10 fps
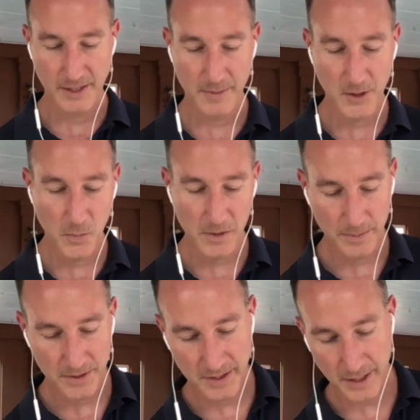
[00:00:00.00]
is I'm gonna open
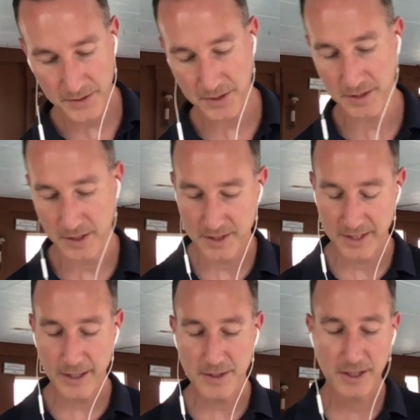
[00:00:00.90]
up Celsius, and
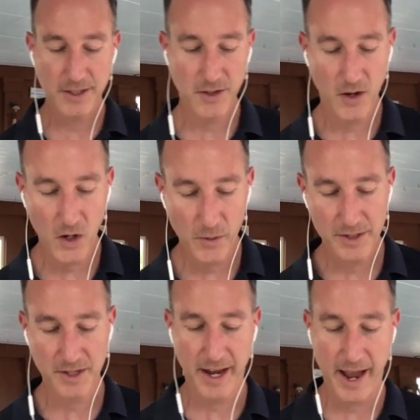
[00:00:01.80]
Celsius
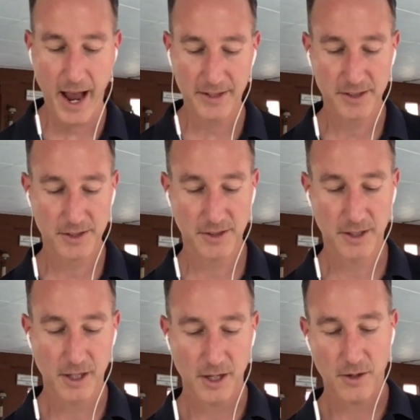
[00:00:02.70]
always
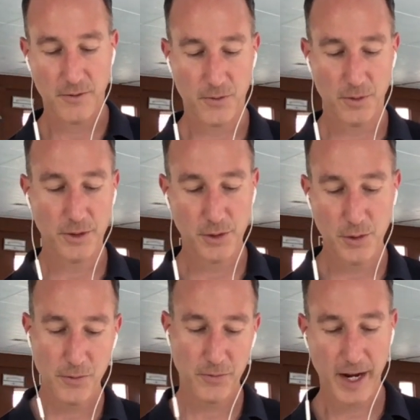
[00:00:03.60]
asks for
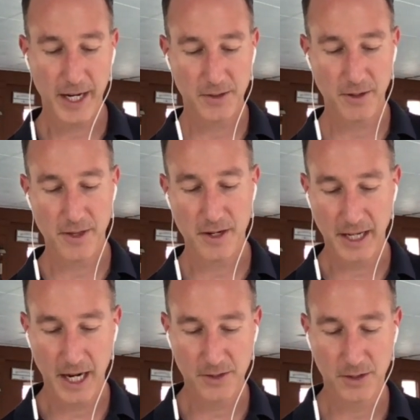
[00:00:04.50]
two-factor
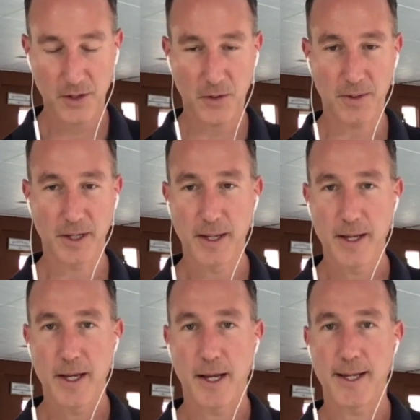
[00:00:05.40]
authentication code.
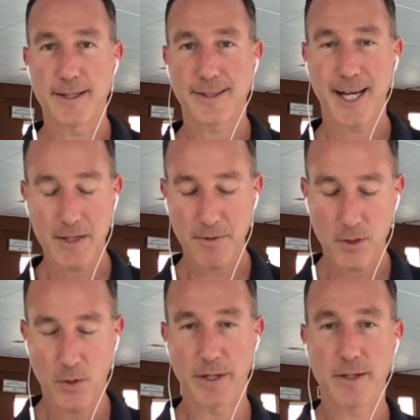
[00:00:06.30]
And it's kind of
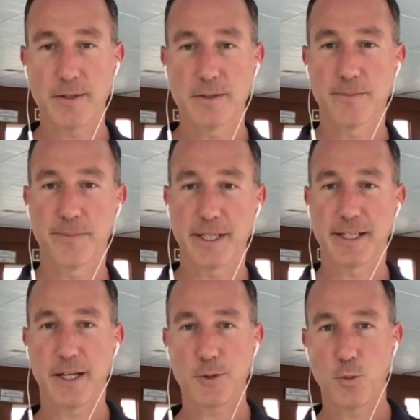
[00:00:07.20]
annoying,
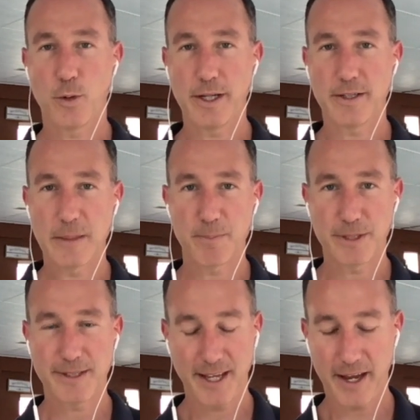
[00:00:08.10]
but guess what? It
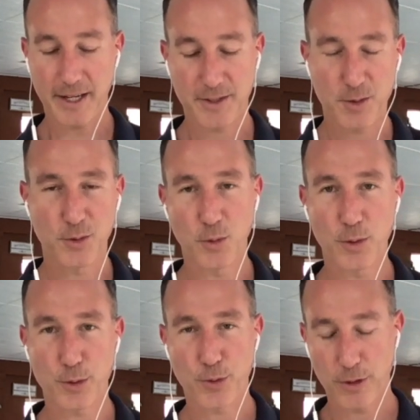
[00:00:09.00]
protects
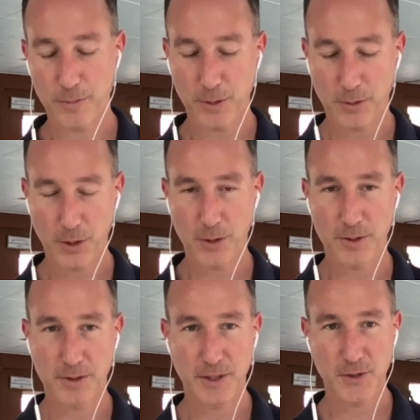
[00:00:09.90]
your
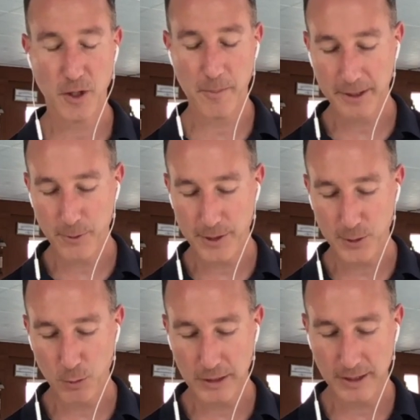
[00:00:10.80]
cryptocurrency, so I'm going
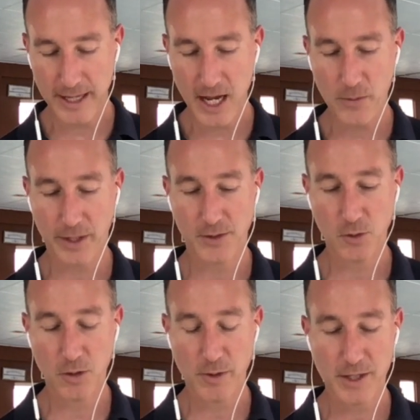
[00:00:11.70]
to allow it.
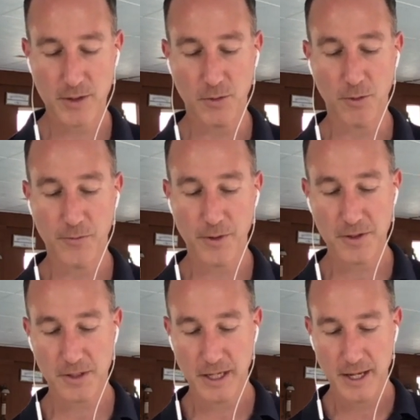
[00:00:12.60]
So what do I do? Well,
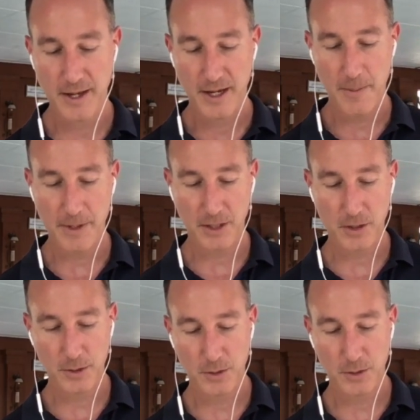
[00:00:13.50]
first, I'm going to go